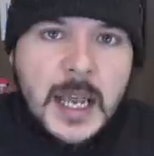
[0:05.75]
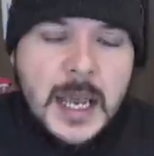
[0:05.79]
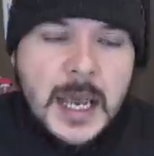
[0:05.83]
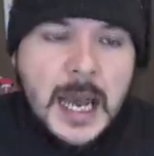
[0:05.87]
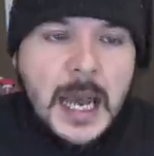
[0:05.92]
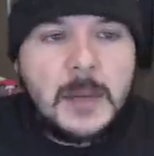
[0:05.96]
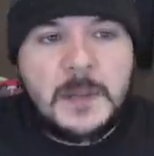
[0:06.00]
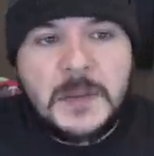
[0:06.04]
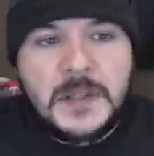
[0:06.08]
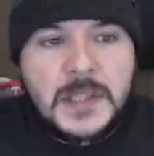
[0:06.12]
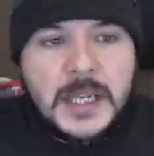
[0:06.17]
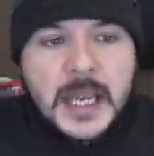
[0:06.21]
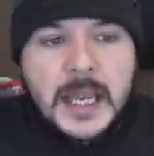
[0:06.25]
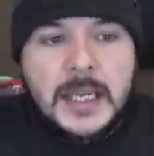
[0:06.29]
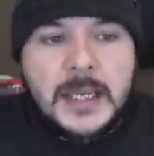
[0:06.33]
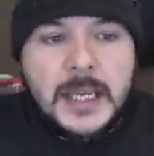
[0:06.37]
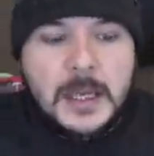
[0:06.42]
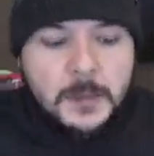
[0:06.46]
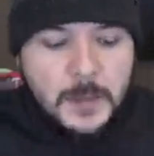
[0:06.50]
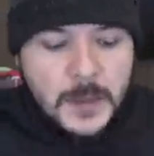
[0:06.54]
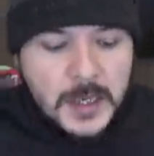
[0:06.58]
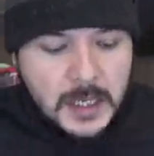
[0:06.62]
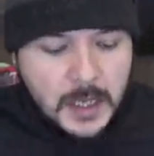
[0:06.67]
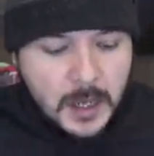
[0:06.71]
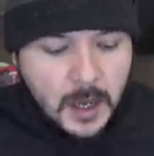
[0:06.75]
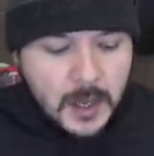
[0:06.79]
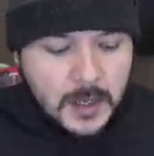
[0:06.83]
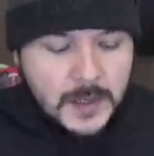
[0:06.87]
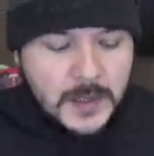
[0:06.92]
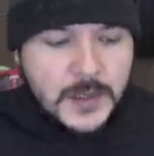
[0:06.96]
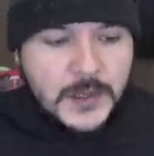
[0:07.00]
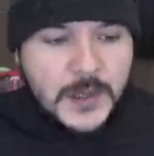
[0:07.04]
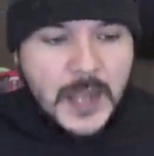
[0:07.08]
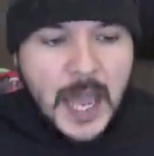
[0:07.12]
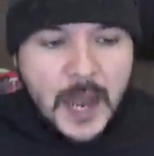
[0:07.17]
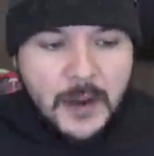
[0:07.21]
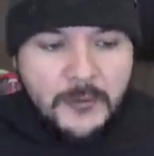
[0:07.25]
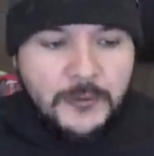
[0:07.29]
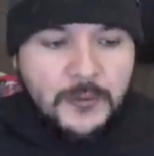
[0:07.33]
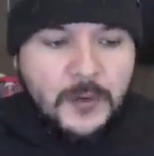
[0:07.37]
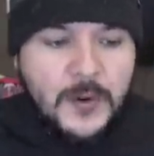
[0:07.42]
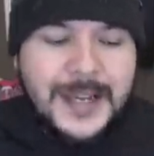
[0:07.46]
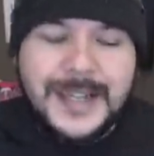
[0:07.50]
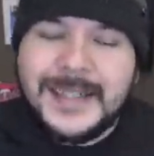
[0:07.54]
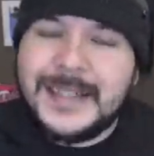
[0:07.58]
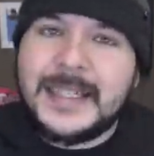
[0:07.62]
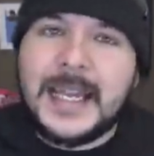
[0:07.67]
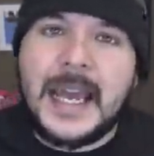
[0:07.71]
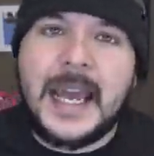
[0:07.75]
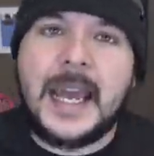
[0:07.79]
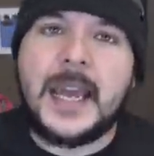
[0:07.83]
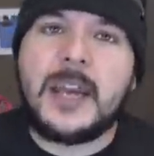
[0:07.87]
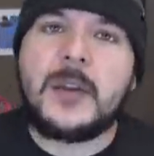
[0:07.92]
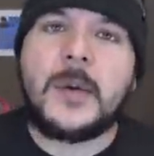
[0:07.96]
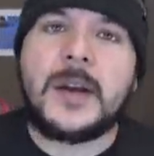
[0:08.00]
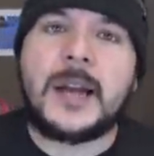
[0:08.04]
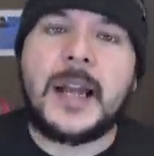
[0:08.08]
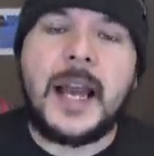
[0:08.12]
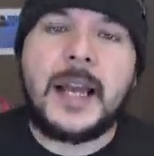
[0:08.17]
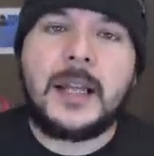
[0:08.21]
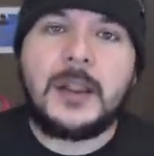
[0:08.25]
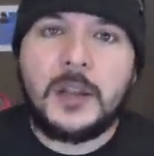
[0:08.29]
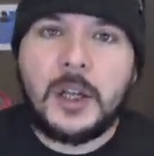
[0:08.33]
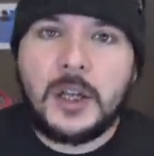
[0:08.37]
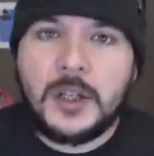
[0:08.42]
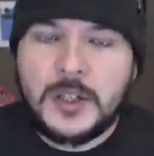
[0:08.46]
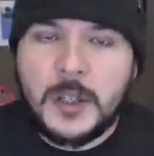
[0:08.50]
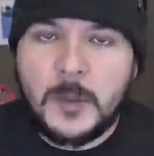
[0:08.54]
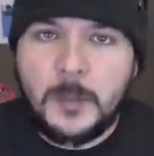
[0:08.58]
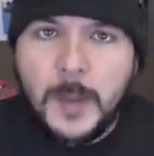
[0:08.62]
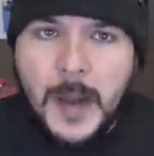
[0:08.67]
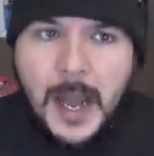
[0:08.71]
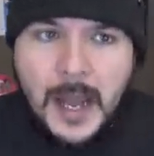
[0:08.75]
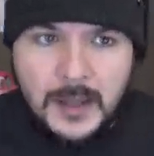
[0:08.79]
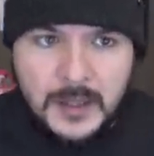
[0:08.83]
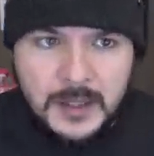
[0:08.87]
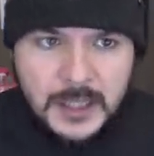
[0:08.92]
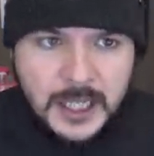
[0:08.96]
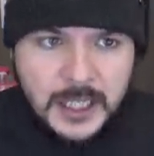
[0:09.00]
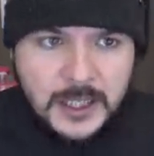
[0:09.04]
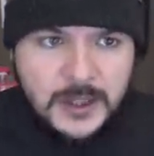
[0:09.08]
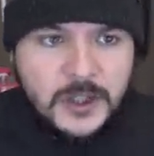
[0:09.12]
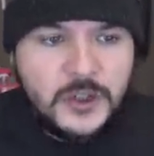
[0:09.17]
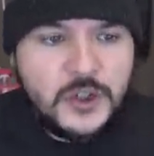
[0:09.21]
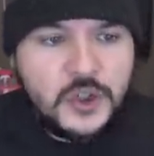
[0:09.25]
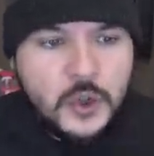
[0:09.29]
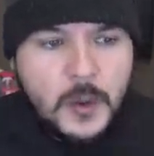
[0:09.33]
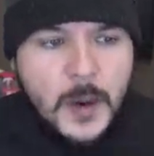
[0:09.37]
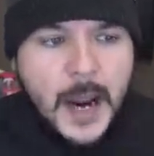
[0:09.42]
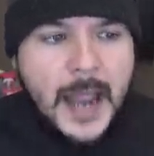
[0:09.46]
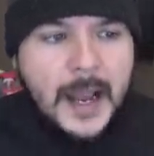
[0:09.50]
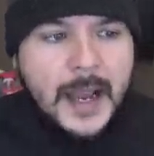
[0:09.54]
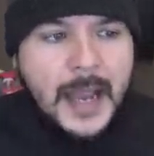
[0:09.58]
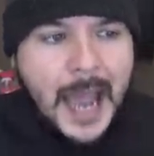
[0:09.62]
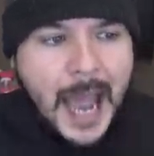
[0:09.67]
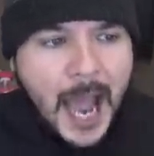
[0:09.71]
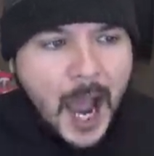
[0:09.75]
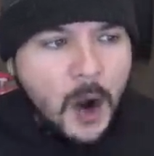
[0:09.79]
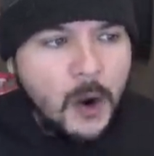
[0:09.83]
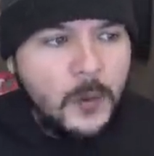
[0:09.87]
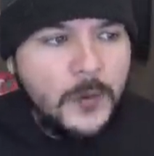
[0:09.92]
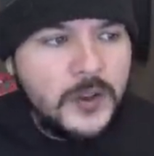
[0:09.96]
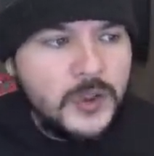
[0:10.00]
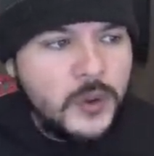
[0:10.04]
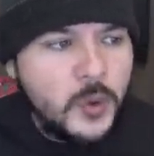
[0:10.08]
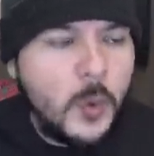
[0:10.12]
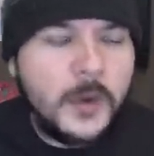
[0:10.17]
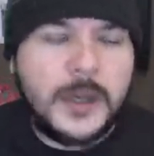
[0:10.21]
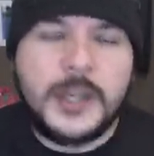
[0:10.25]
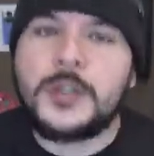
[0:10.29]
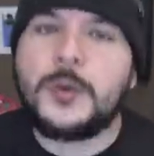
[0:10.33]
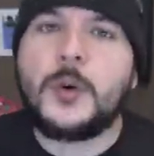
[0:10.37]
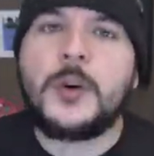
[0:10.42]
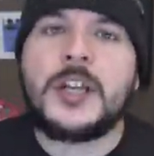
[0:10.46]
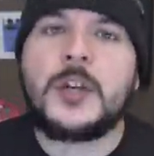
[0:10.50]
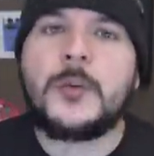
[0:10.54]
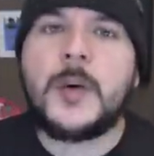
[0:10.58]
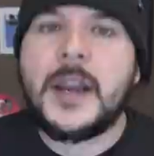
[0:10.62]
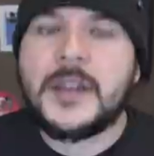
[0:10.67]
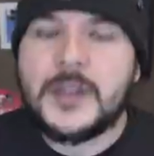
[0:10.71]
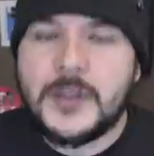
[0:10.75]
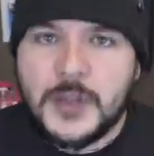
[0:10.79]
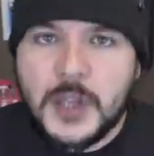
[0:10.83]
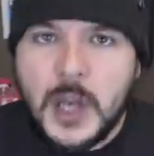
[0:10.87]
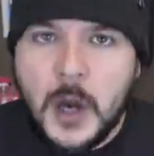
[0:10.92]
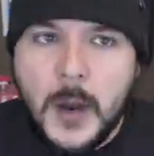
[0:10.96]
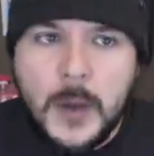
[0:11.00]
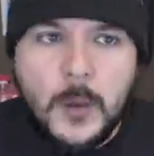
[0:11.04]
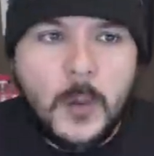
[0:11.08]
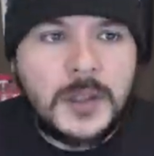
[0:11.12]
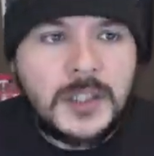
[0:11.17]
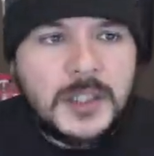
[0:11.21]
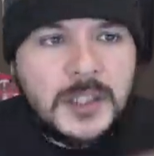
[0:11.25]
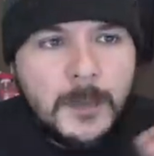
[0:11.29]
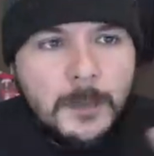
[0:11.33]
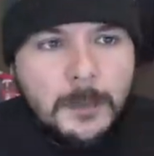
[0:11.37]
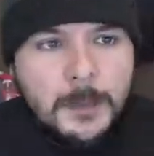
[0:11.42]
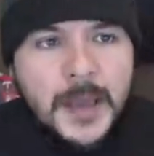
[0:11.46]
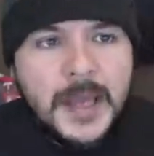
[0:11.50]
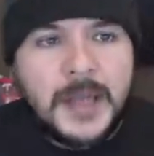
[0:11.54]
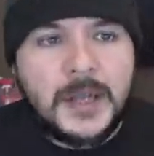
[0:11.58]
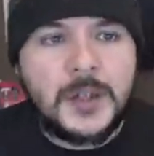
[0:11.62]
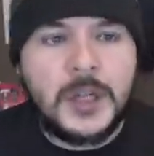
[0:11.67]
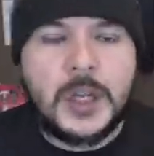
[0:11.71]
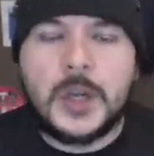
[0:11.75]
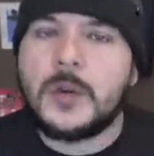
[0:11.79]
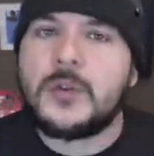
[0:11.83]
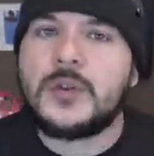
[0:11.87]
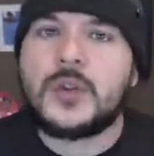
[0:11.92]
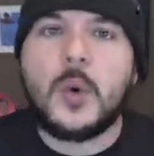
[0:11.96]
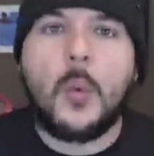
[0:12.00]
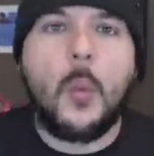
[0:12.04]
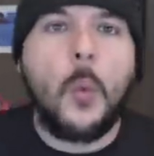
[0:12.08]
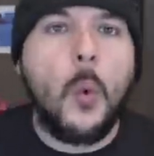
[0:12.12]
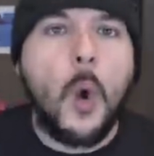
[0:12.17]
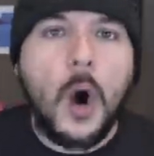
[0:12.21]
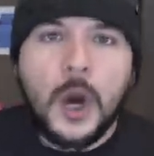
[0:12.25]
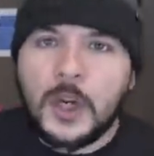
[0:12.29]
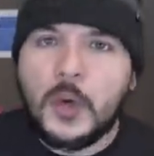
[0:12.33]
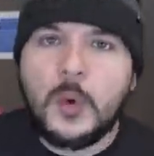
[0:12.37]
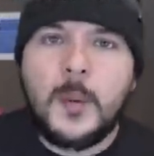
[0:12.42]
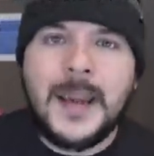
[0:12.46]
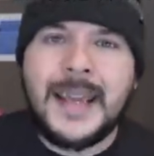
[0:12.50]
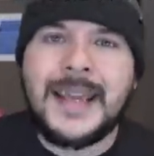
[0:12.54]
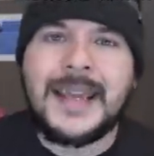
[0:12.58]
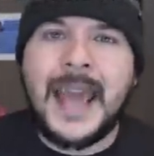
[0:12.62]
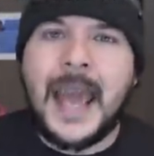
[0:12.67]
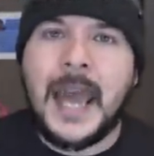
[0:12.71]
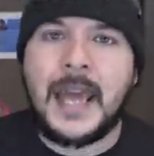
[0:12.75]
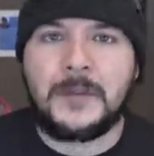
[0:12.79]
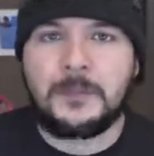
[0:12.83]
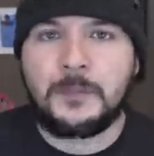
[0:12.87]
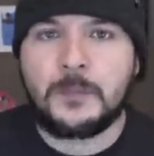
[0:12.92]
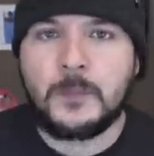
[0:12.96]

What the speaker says: I'm saying it because every day when I look to politics to track how the 2020 race is going, what's the big news? What do we get?